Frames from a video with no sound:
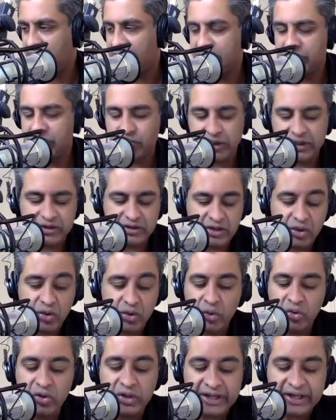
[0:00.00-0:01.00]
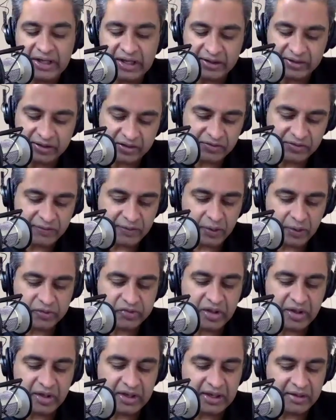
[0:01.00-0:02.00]
I drink the Kool Aid on this
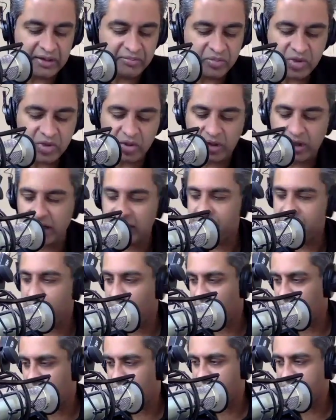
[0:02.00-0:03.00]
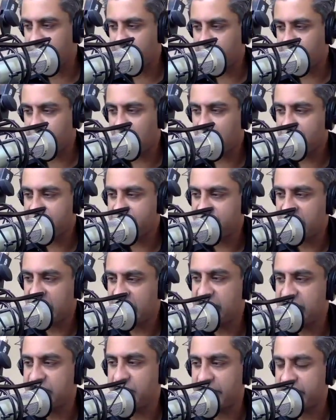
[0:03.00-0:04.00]
folks I have you know I have pol-
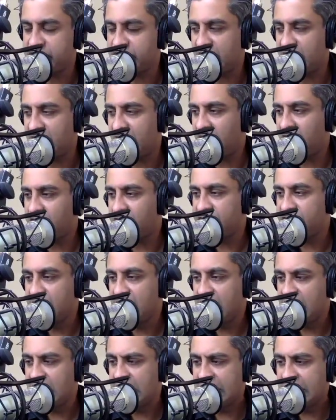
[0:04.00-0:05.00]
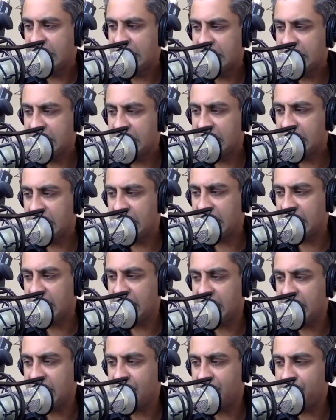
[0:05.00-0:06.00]
policies myself
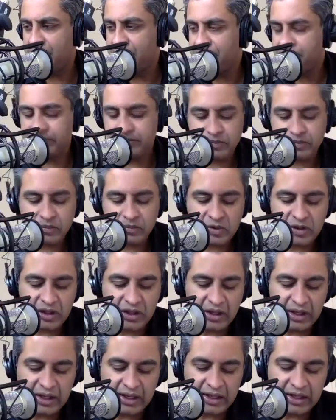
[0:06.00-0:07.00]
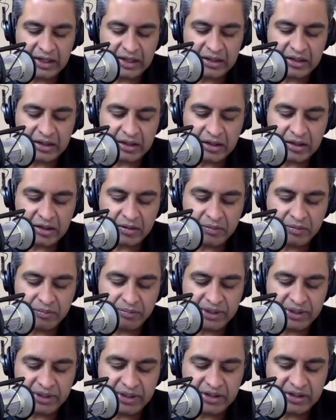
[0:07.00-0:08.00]
um and
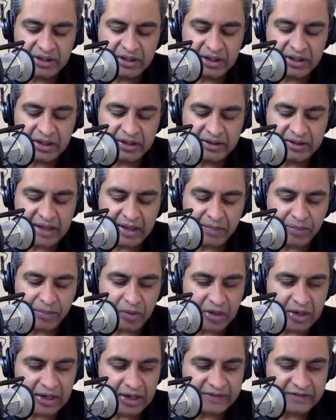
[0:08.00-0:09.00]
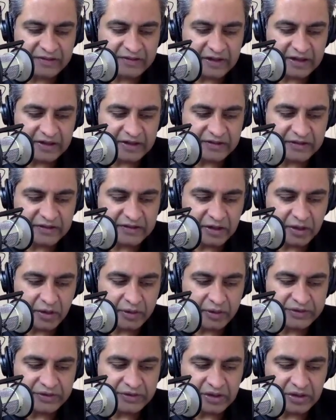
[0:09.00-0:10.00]
but in in that process you
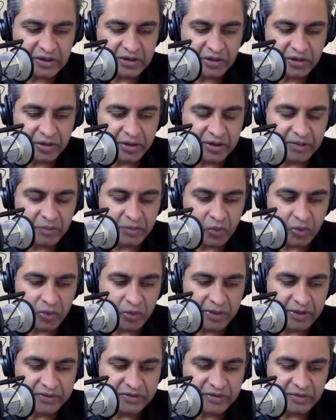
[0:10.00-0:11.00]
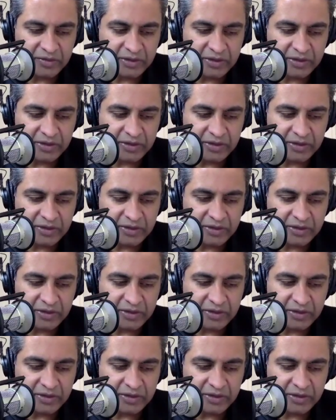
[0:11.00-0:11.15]
know I started learning more about